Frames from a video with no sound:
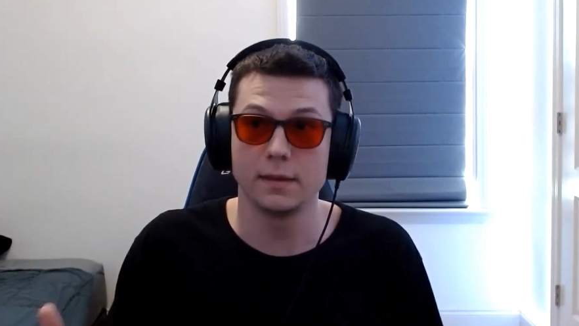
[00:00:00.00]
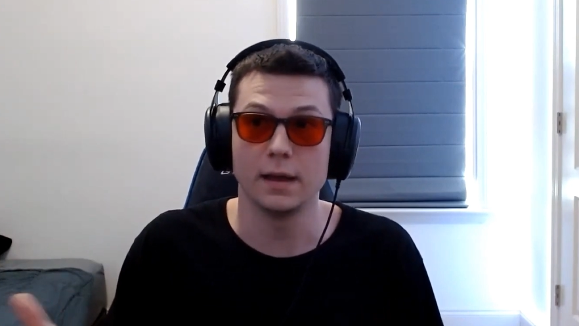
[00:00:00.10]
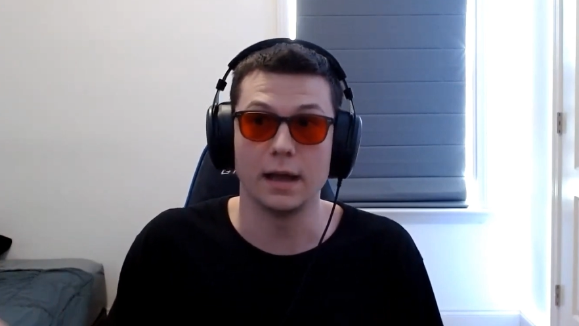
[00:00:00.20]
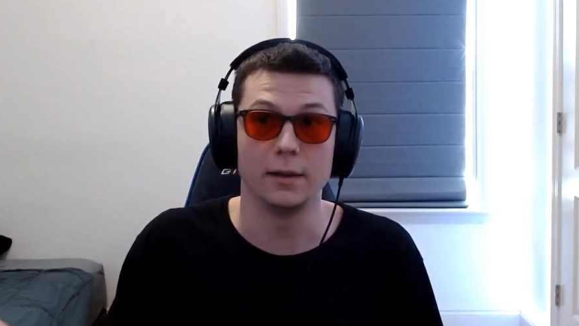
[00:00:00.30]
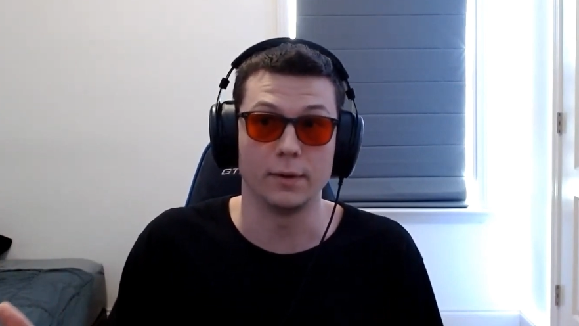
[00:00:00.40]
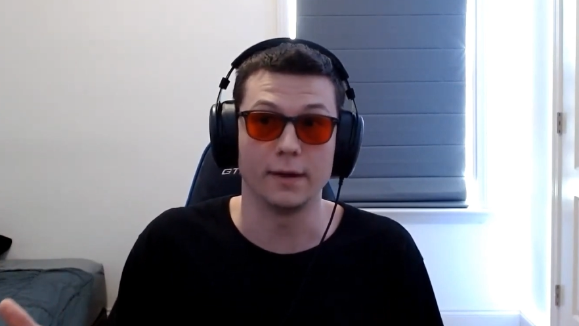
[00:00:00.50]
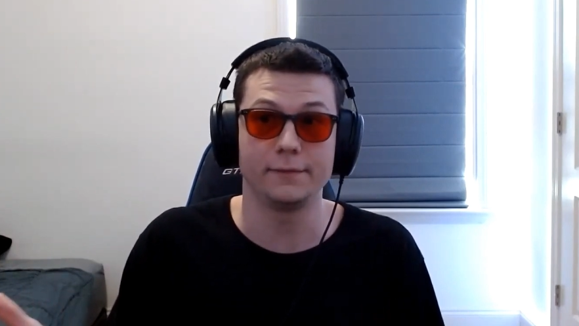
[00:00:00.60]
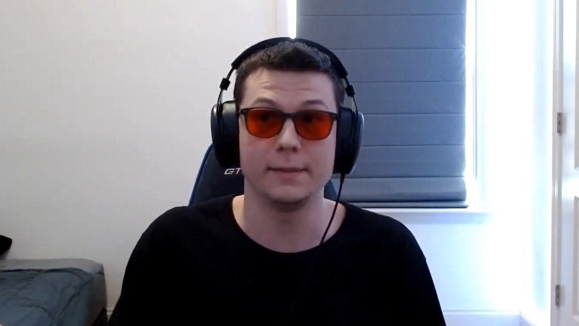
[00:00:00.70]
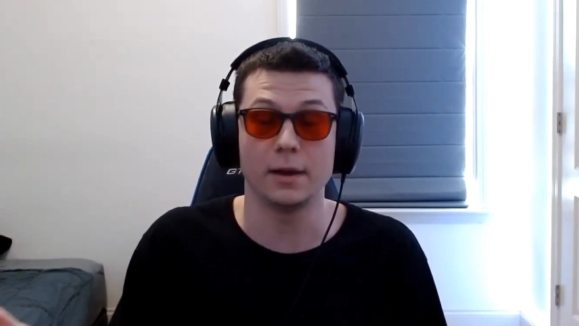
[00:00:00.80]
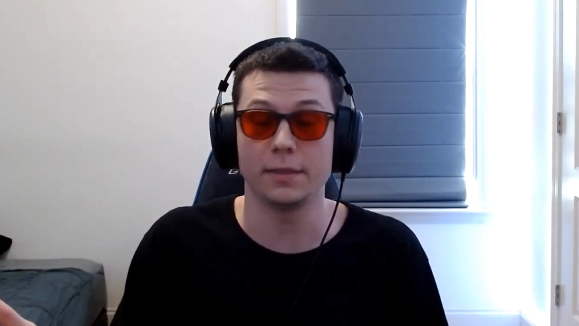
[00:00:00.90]
roughly
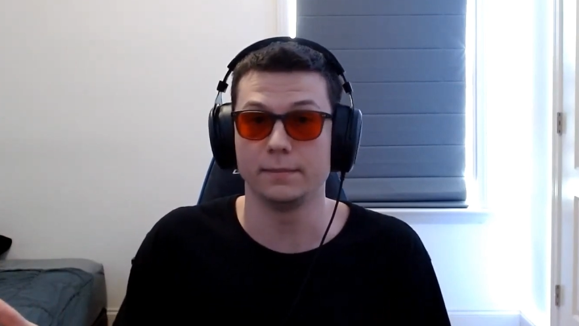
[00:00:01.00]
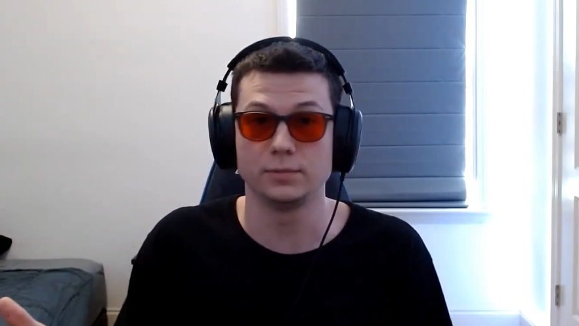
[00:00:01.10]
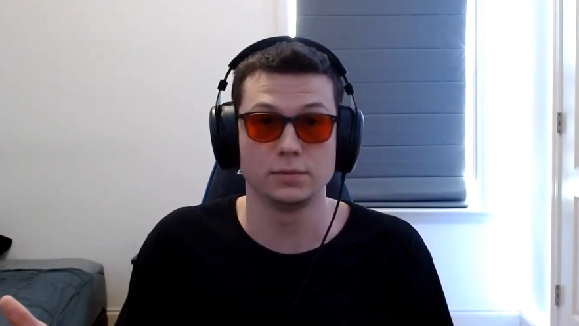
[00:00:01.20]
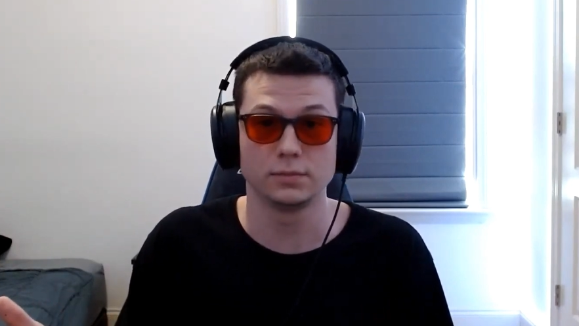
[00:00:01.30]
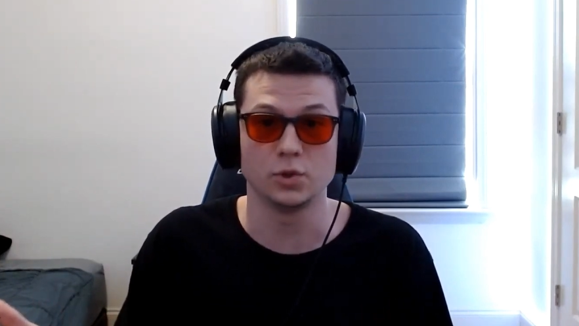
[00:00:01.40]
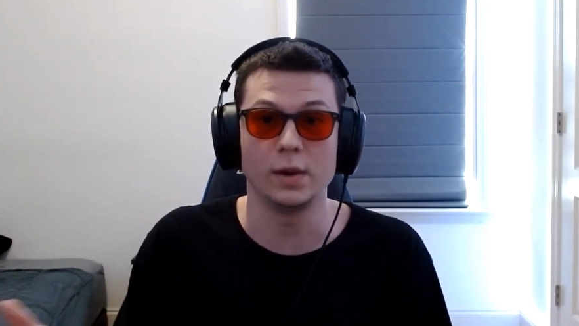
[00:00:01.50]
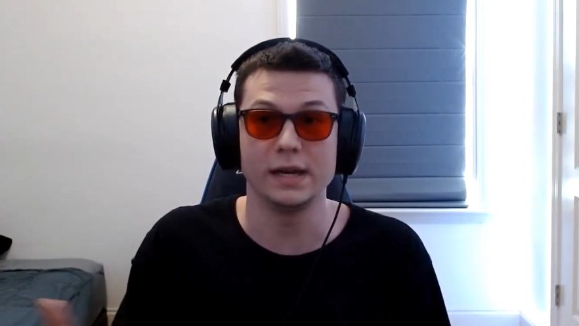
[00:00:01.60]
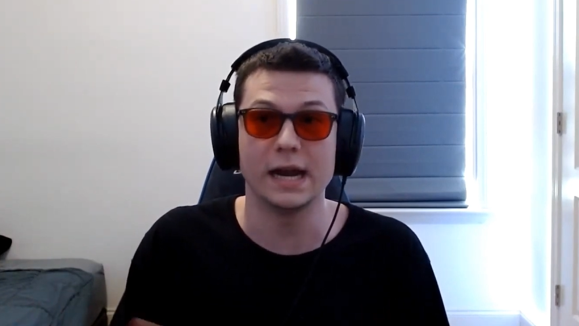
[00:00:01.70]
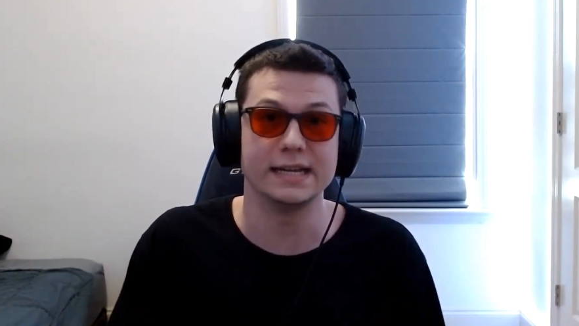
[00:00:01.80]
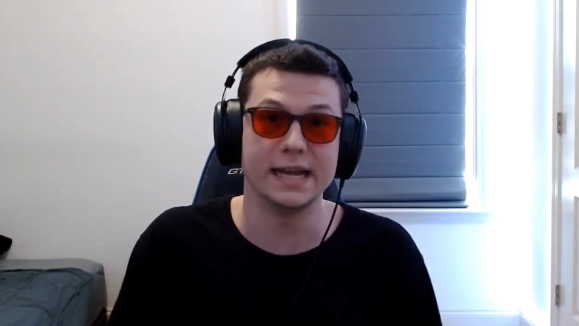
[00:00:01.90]
about
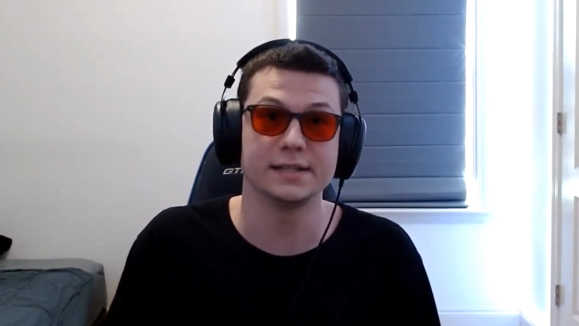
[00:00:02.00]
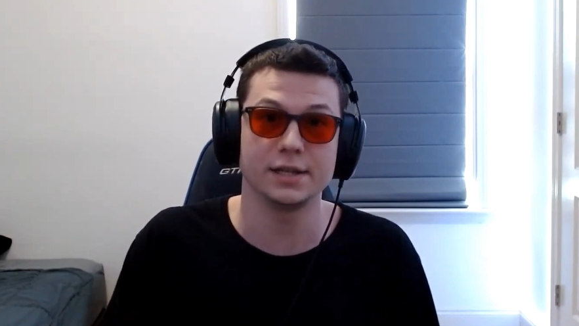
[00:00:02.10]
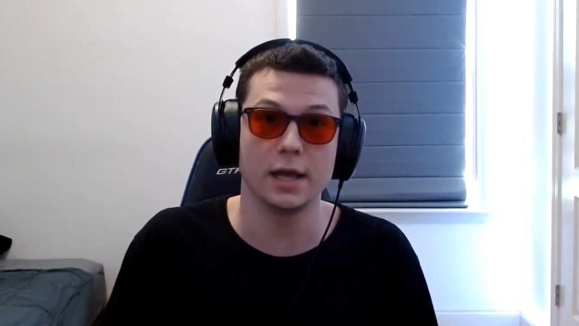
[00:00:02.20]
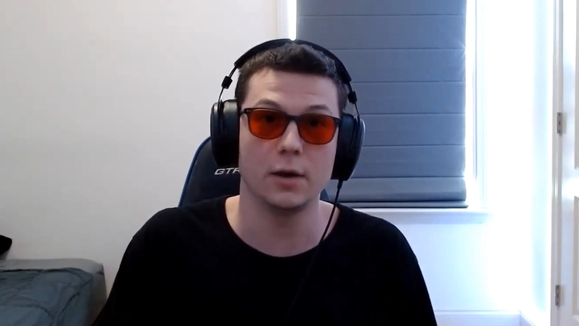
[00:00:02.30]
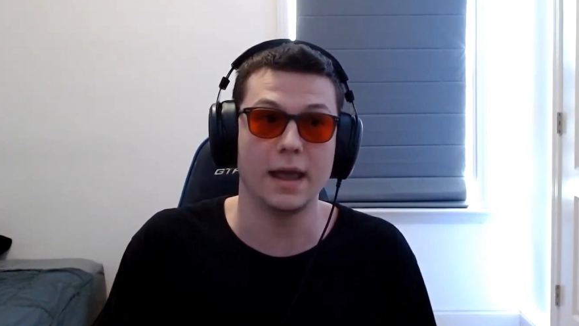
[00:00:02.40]
29 days ago,